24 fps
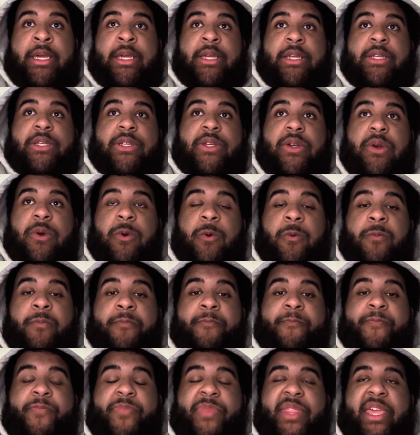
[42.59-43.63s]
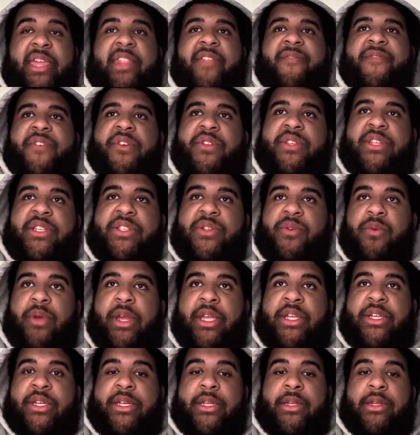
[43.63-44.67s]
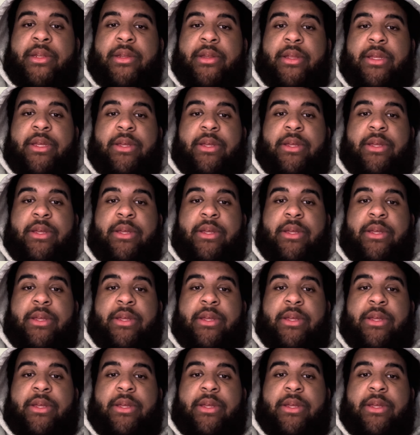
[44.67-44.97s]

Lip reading: So in the first situation,